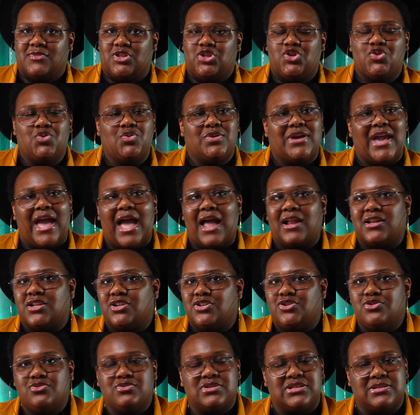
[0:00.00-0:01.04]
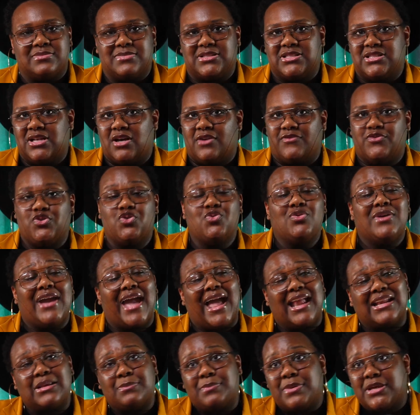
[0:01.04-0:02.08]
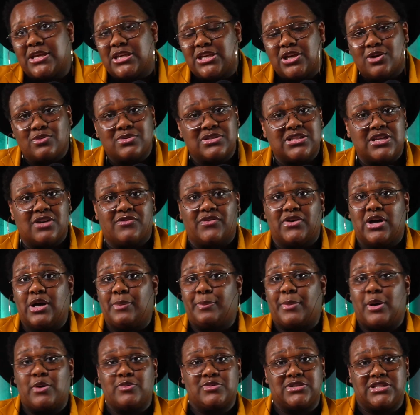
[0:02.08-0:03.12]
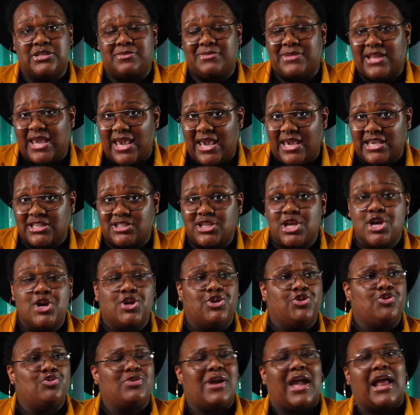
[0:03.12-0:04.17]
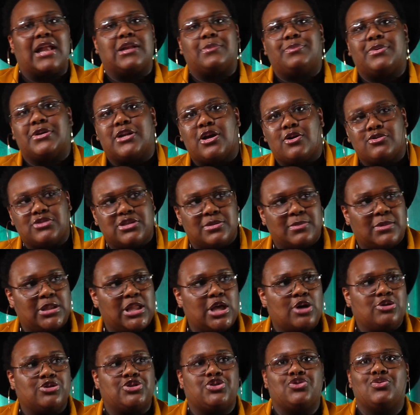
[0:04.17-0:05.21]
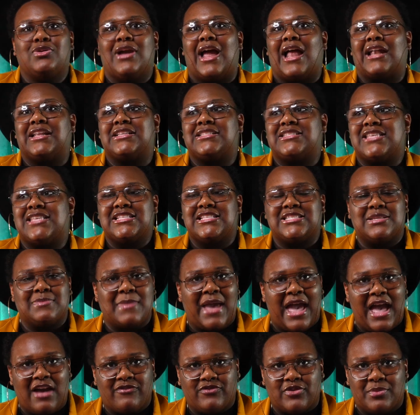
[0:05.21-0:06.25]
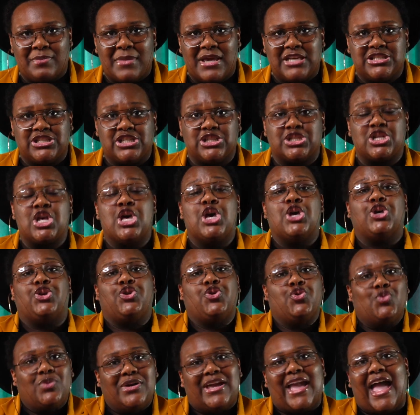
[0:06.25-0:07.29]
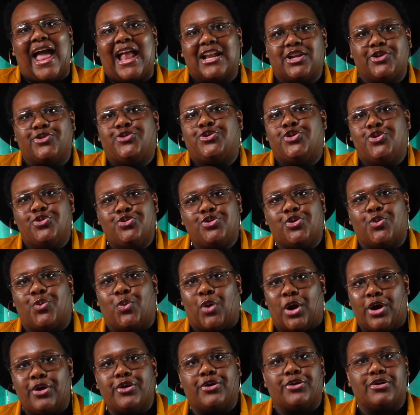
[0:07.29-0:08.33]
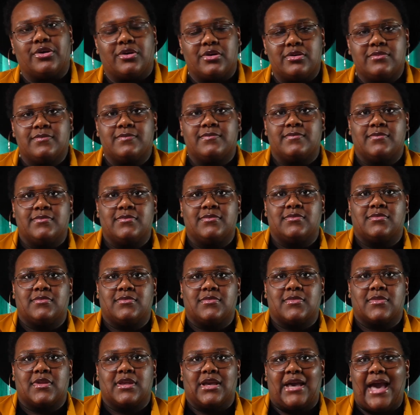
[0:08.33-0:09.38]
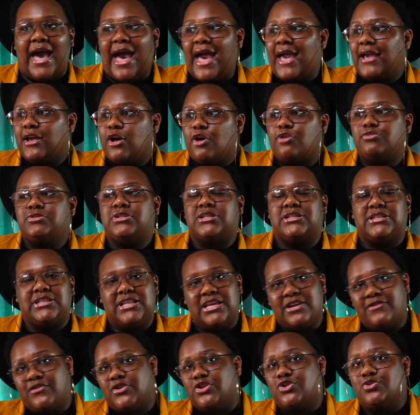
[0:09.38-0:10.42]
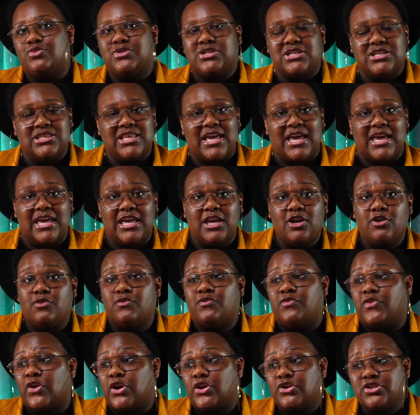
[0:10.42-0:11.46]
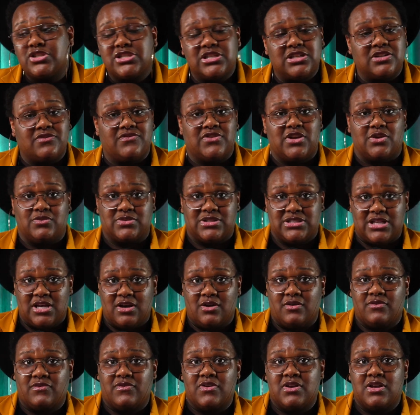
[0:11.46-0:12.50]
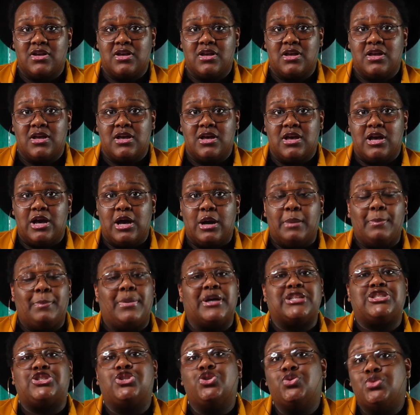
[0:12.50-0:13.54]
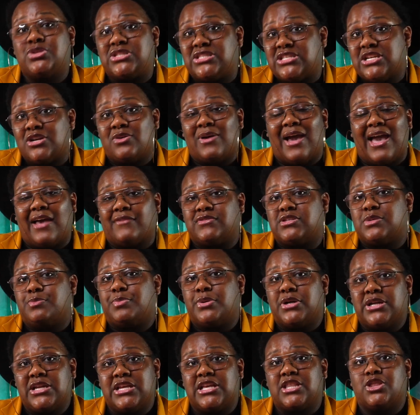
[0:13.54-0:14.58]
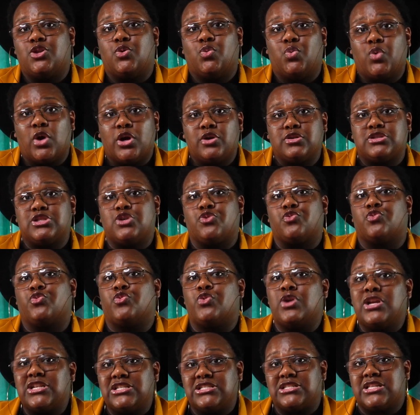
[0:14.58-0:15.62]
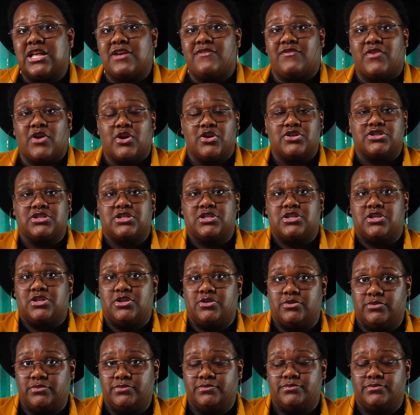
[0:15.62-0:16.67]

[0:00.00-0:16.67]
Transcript: You got to do some stuff. You got to pick yourself up on some days. You got to put on some clothes. You got to some affirmations. You got to do the work. God going to deliver you to that healed version of yourself, but you still have to put in the work to reach that version of you.